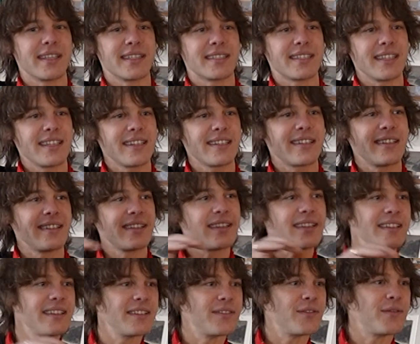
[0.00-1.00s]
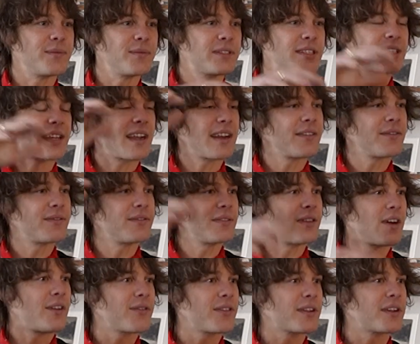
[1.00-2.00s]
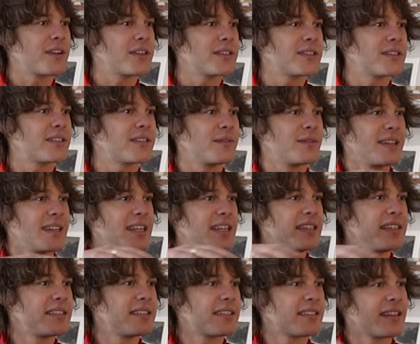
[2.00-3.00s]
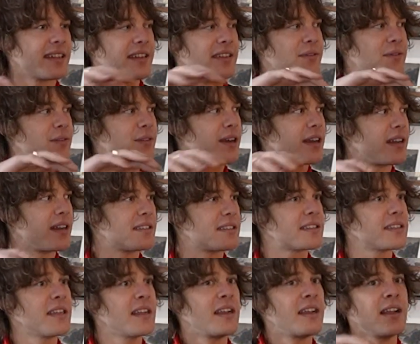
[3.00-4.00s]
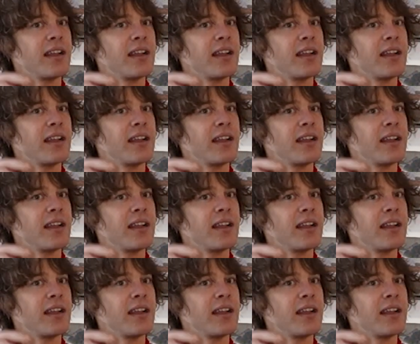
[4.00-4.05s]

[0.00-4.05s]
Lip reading: There's Italy and it's kind of off the coast, Nice, like in France.